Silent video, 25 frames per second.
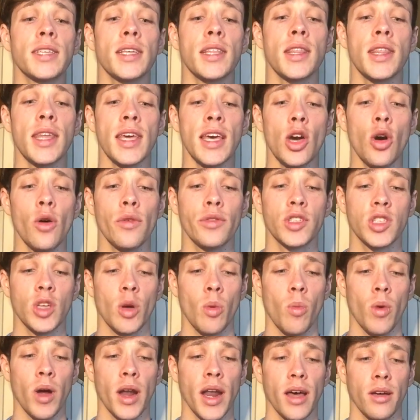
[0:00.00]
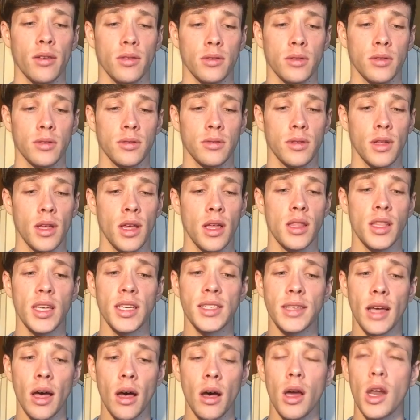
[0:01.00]
think of someone else
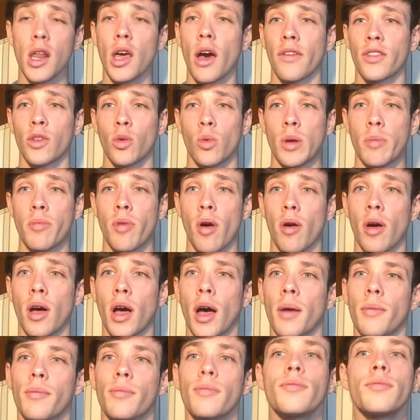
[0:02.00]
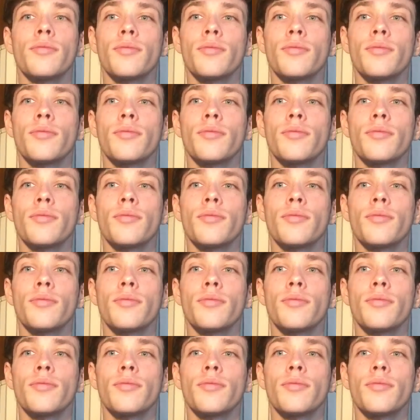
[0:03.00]
this early after we broke up.